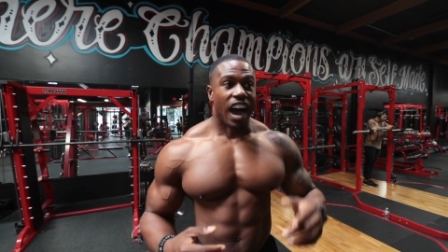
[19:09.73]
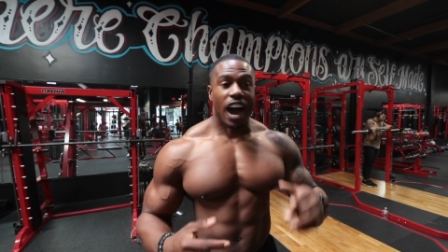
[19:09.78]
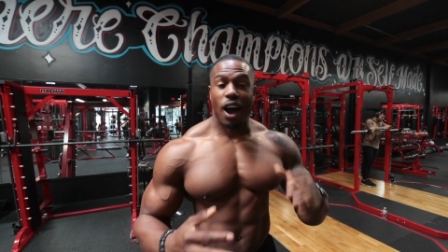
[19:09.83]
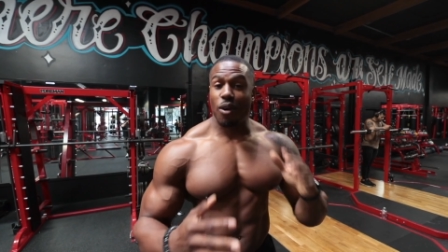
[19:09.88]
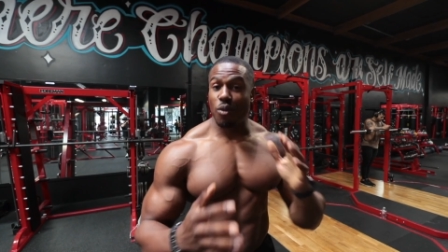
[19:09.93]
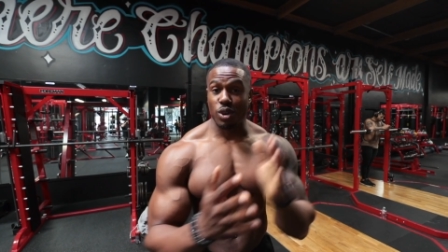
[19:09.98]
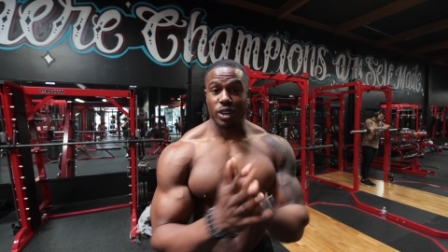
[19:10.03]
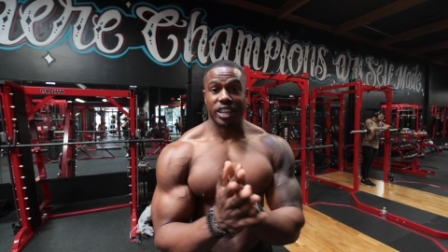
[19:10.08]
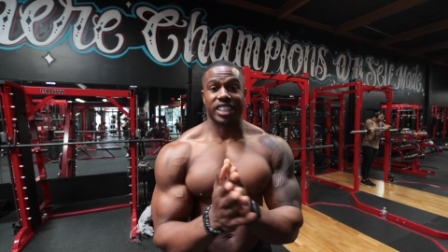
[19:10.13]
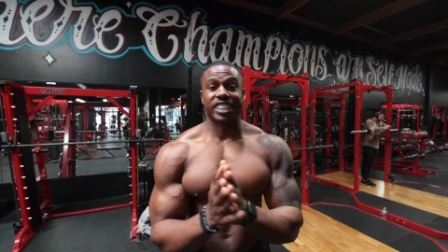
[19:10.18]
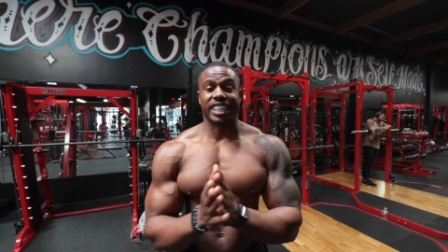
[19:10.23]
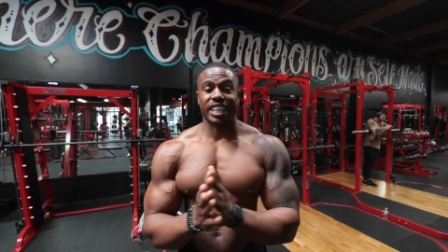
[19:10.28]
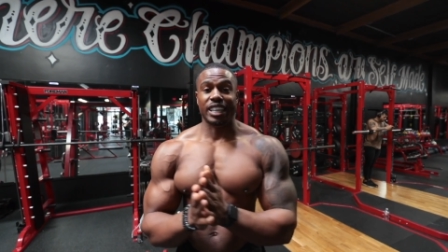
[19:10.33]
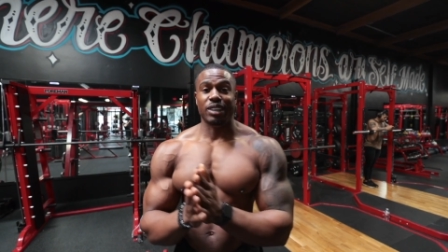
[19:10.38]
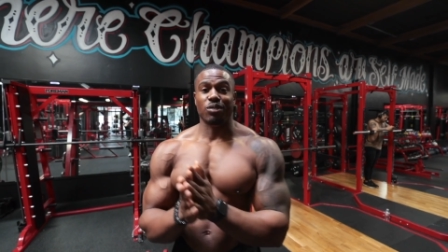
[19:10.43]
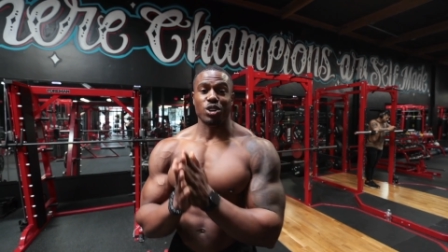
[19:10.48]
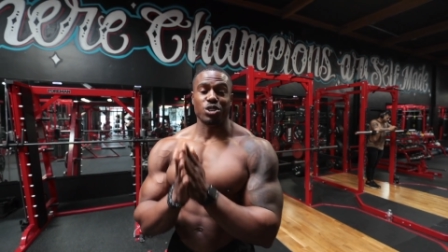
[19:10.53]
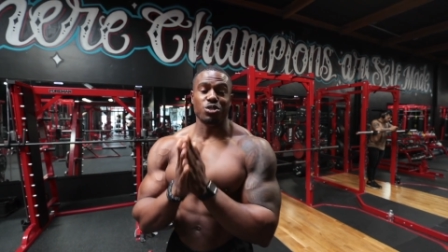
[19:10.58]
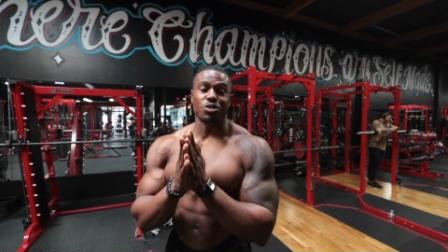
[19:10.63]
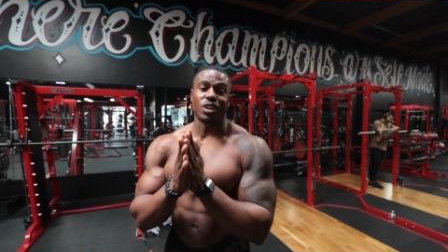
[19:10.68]
I want to see
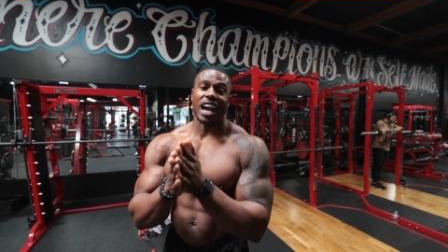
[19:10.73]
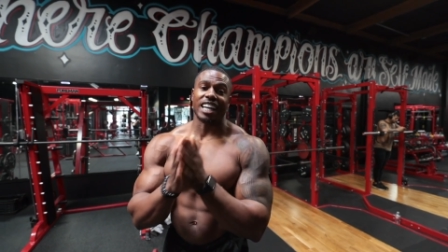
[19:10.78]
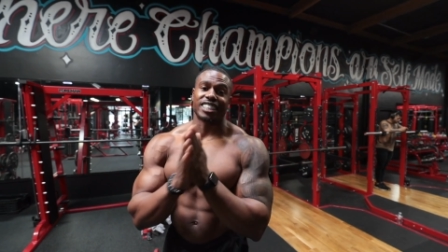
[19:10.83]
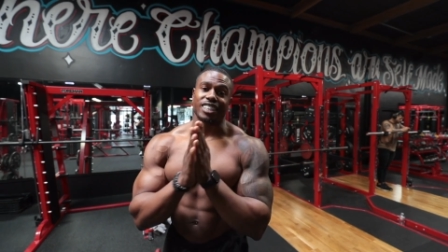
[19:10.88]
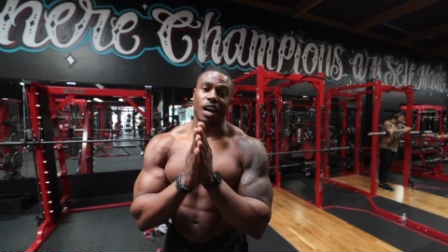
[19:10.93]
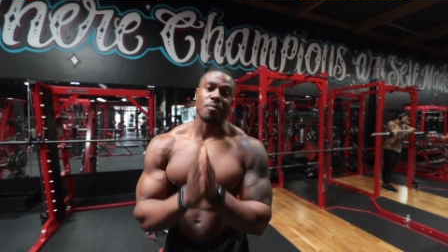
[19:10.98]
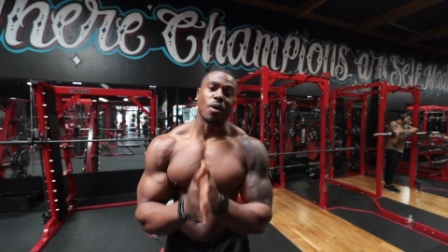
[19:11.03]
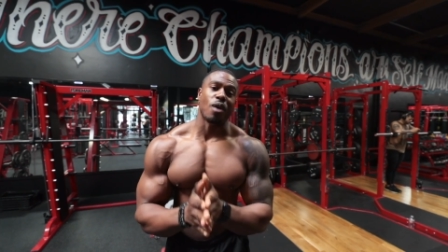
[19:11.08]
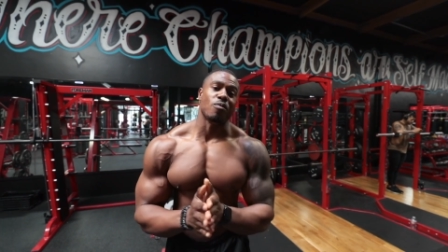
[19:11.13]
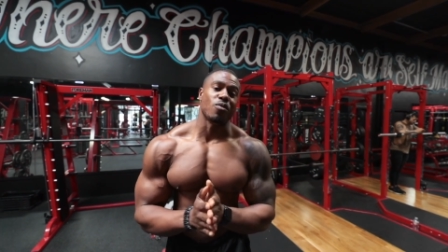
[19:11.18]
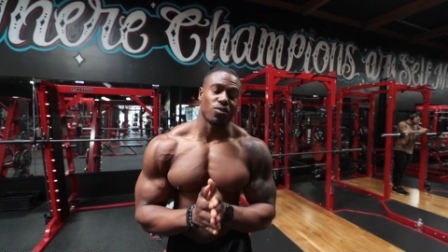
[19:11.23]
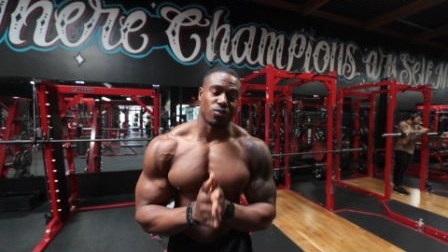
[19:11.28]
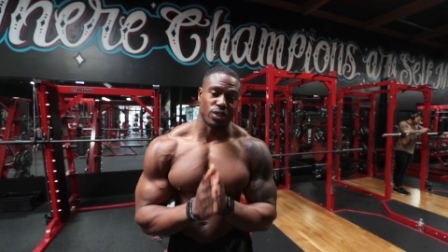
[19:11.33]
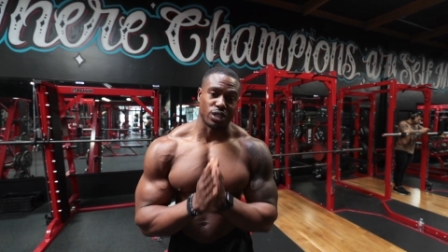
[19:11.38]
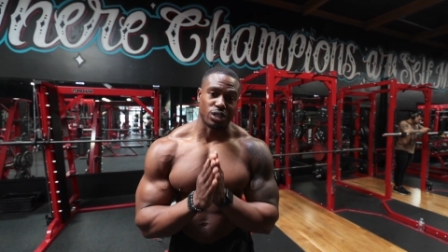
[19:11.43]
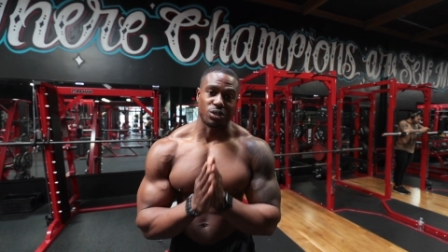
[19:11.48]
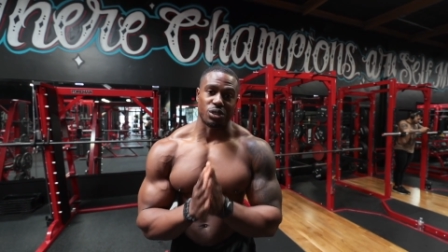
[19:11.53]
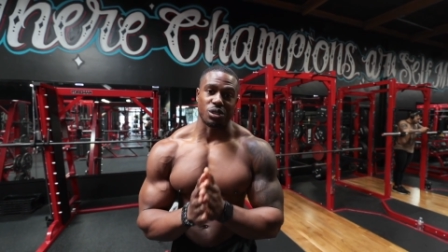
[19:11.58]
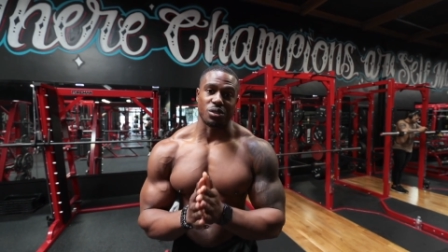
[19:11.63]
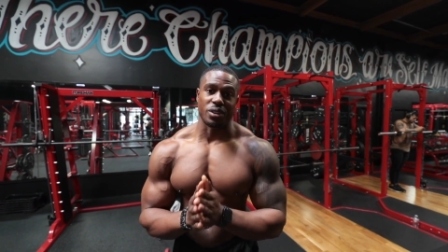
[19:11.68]
what you guys come up with
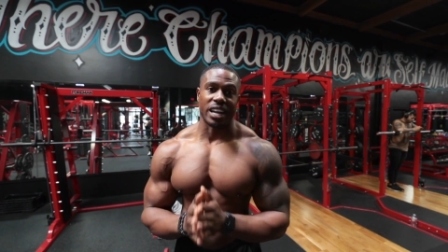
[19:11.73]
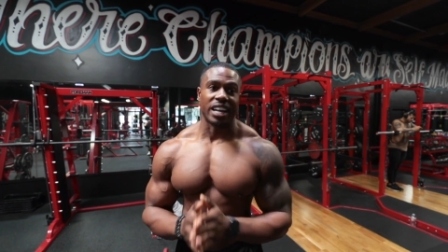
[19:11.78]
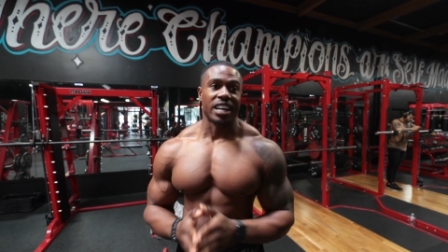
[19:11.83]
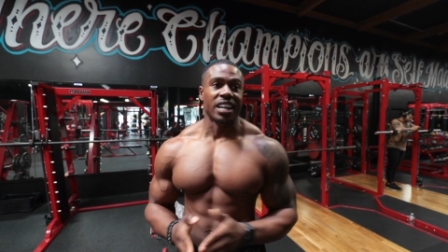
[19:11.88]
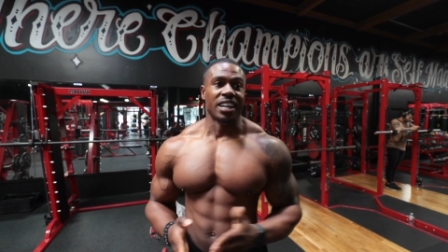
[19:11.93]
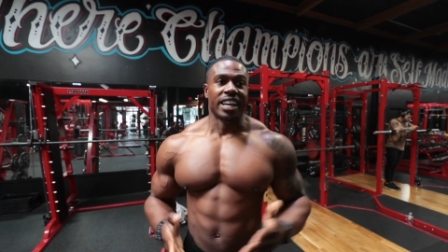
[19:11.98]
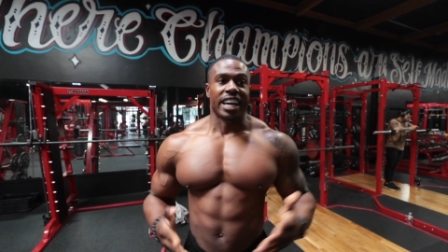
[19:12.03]
when you do it.